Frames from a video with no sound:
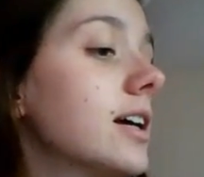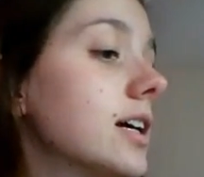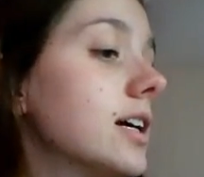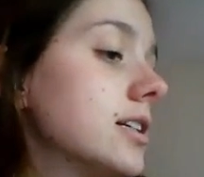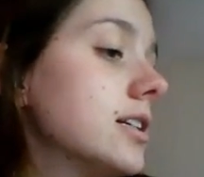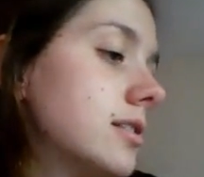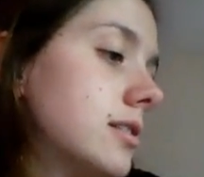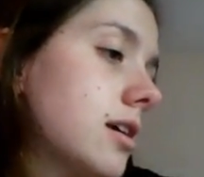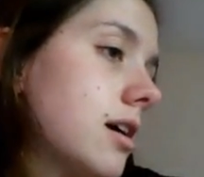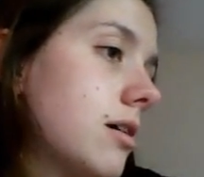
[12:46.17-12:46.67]

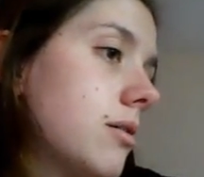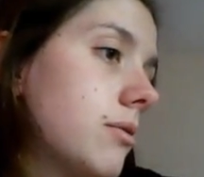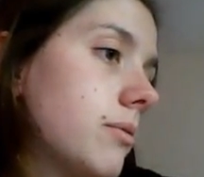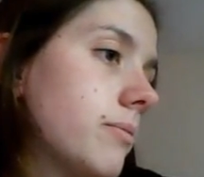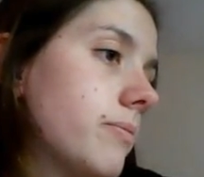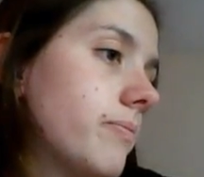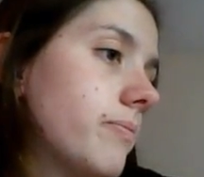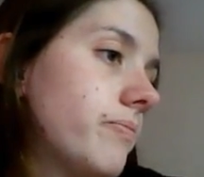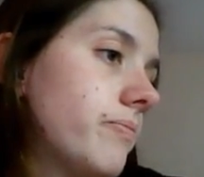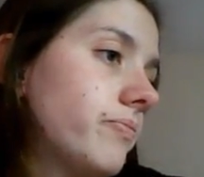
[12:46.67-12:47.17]
So
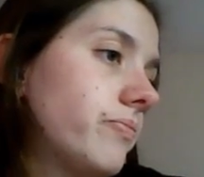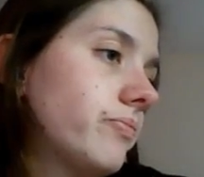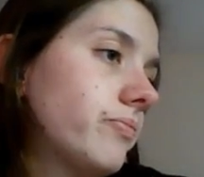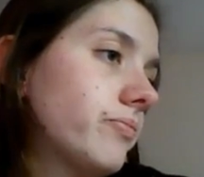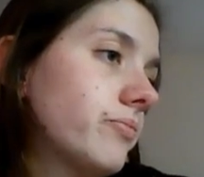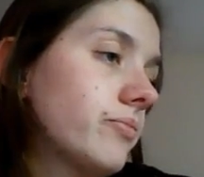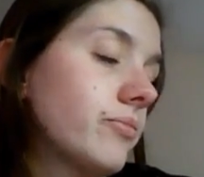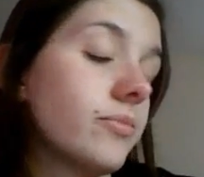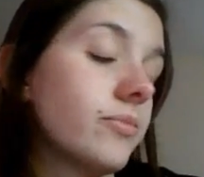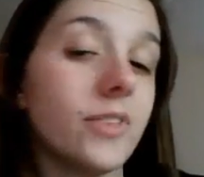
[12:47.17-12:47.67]

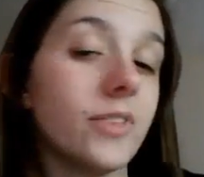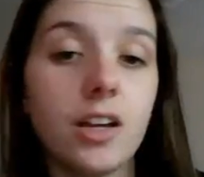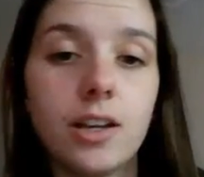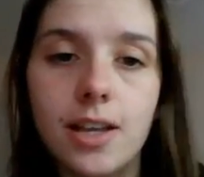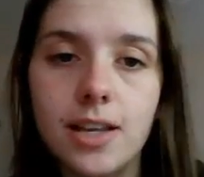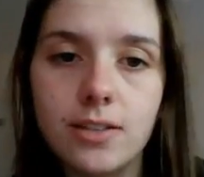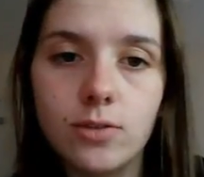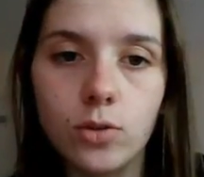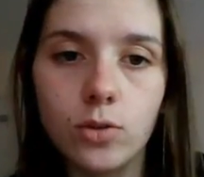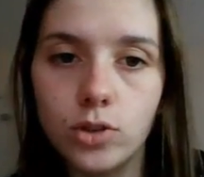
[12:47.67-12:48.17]

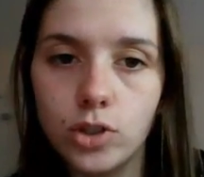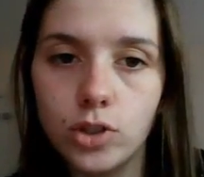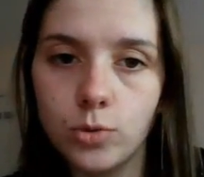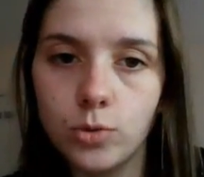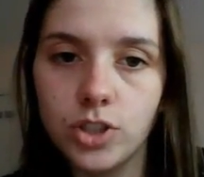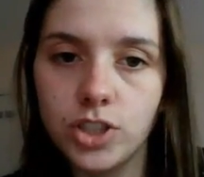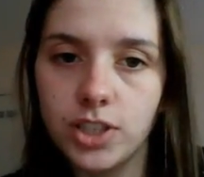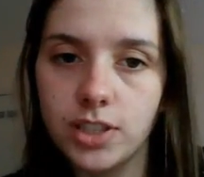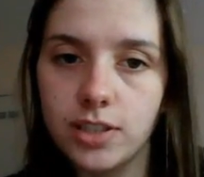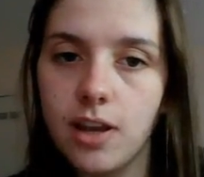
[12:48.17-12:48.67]
unless of course you
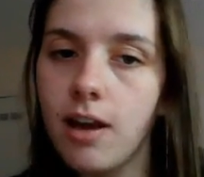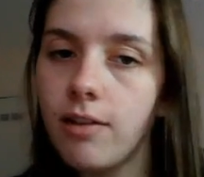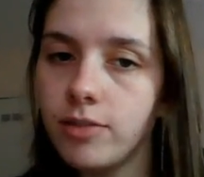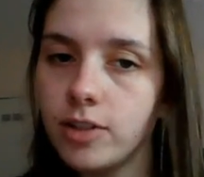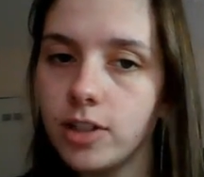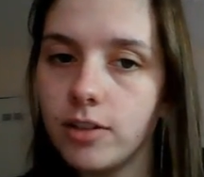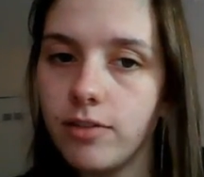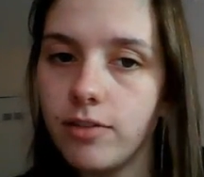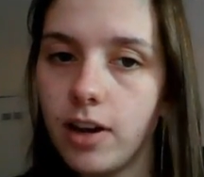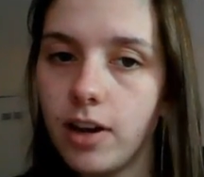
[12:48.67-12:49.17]
watch this after
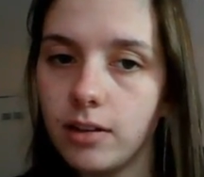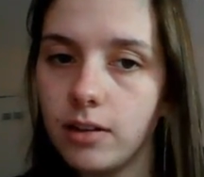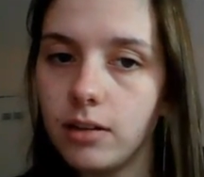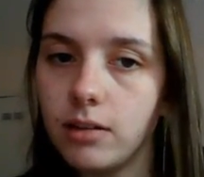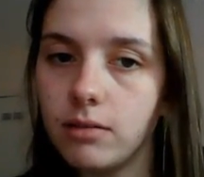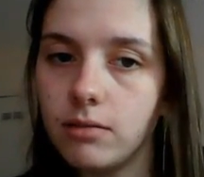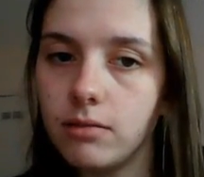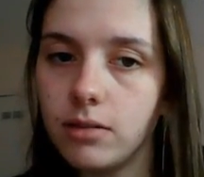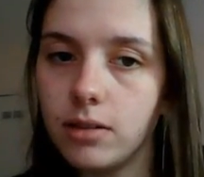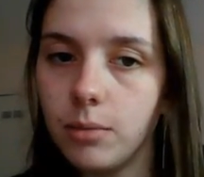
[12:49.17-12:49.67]
you've had
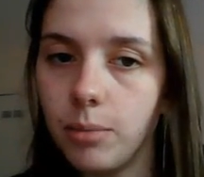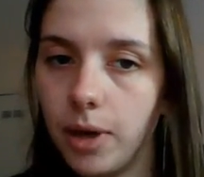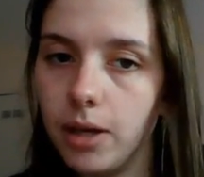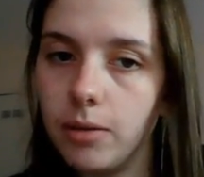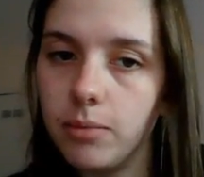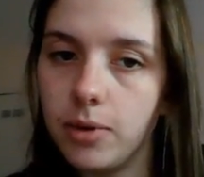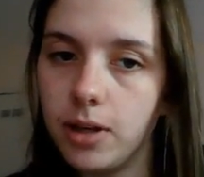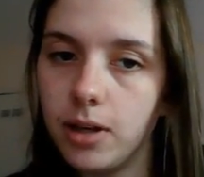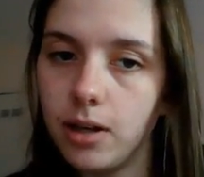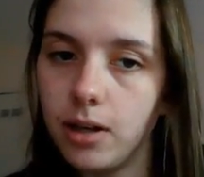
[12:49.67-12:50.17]
the
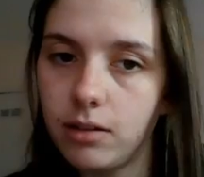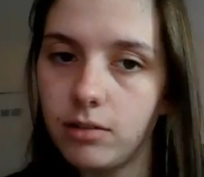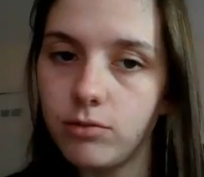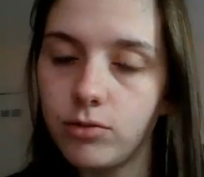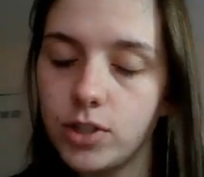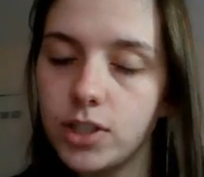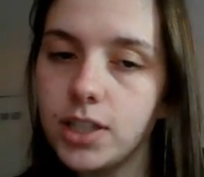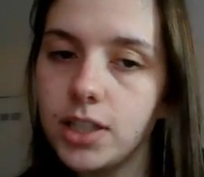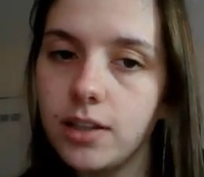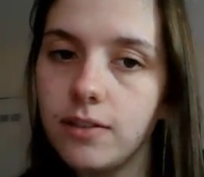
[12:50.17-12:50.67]
baby and
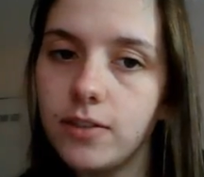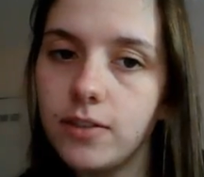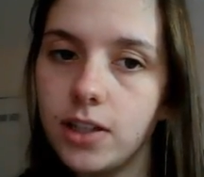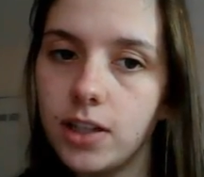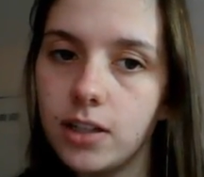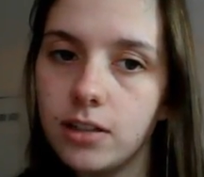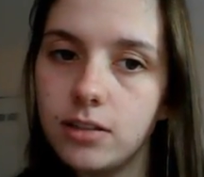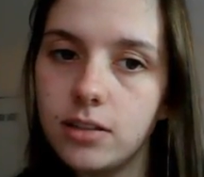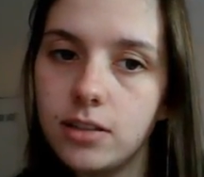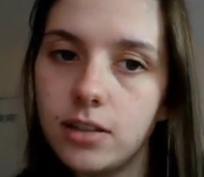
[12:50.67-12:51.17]
received
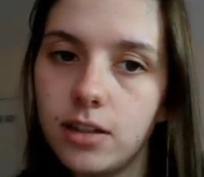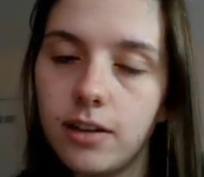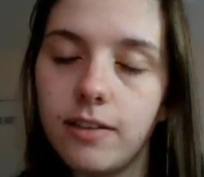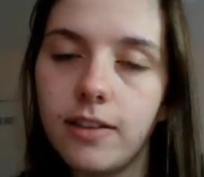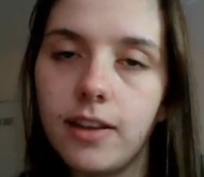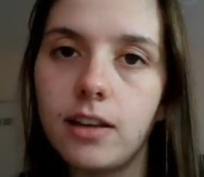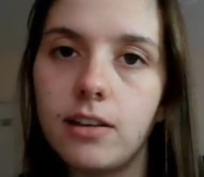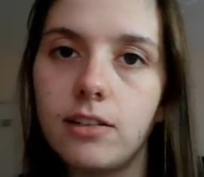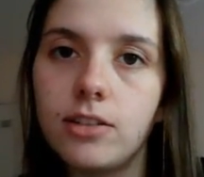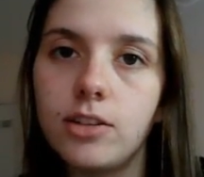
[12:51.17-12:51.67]
it, and
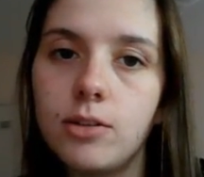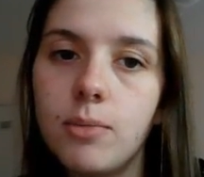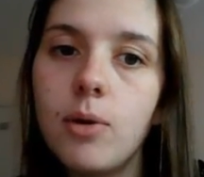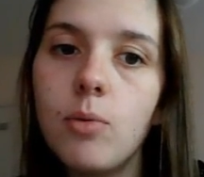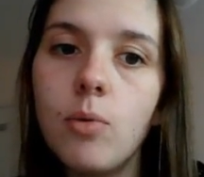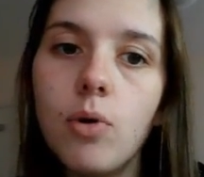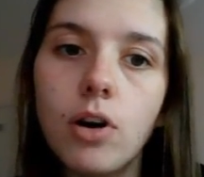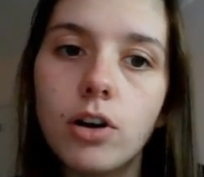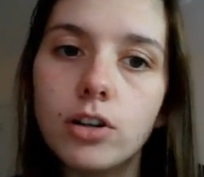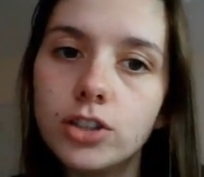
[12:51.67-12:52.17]
then you may
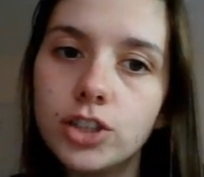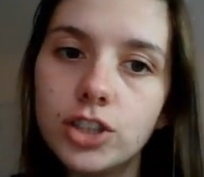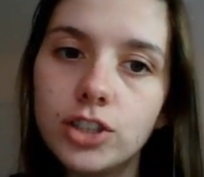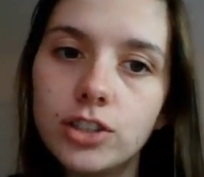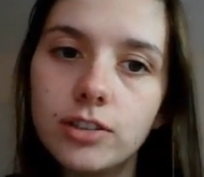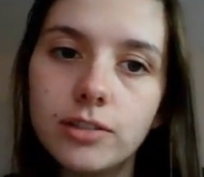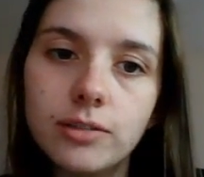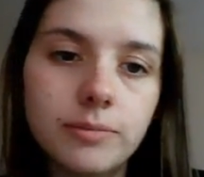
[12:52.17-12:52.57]
watch.